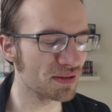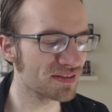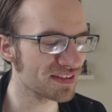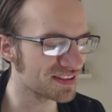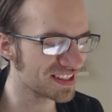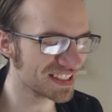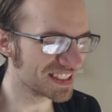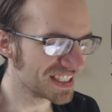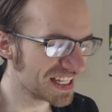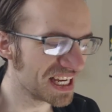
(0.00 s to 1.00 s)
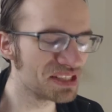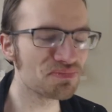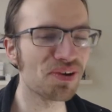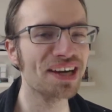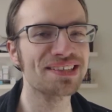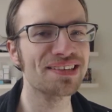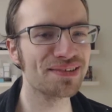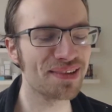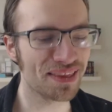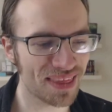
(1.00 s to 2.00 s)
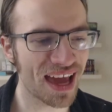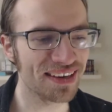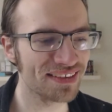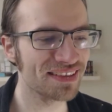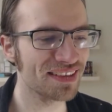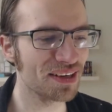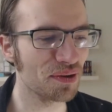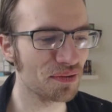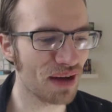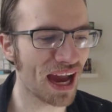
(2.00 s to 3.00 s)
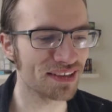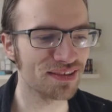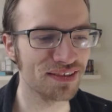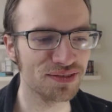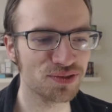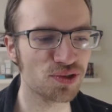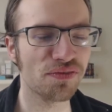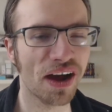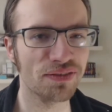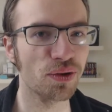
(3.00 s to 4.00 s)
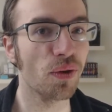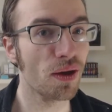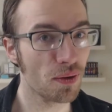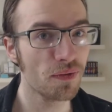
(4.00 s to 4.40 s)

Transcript: It's it's, it's priceless that that, you know, actually survived, you know,